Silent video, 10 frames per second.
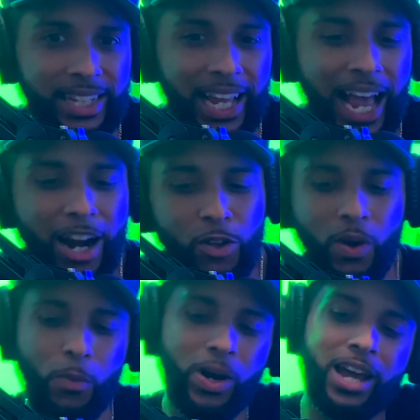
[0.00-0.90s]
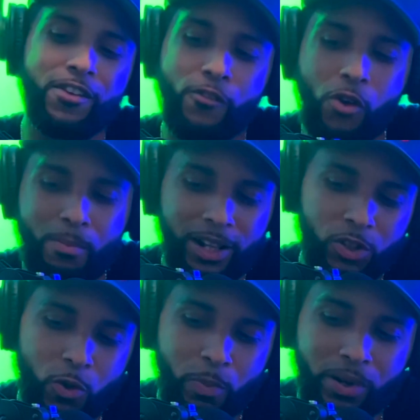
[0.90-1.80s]
Like, what kind of format do
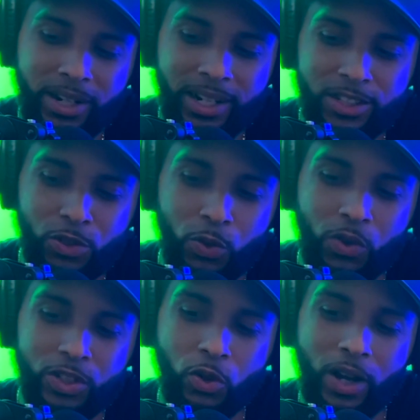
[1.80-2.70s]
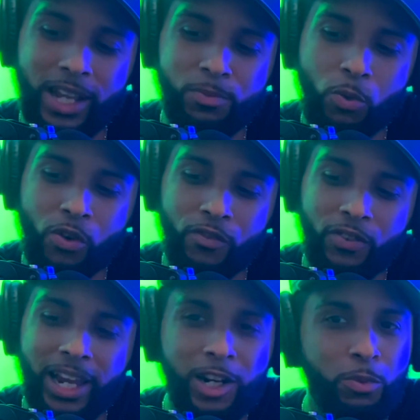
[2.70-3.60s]
you put it into so it's more
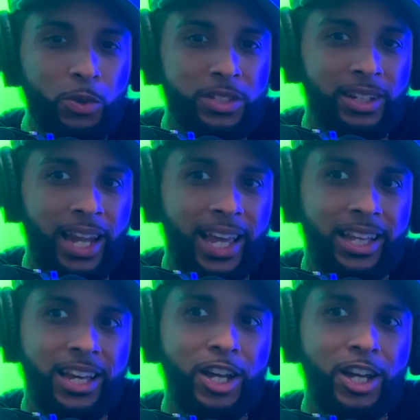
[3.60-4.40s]
relatable to like